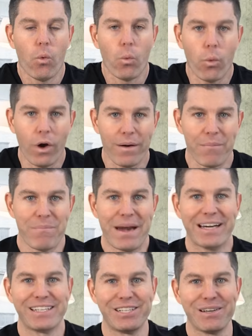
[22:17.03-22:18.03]
what
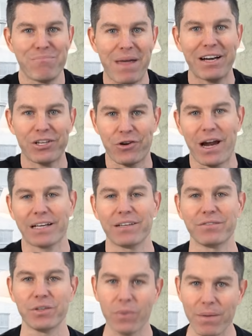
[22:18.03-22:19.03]
makes men
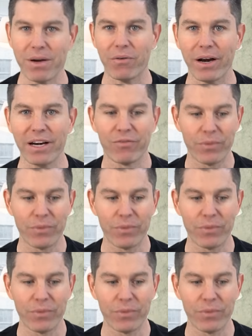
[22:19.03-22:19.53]
attractive to women, right?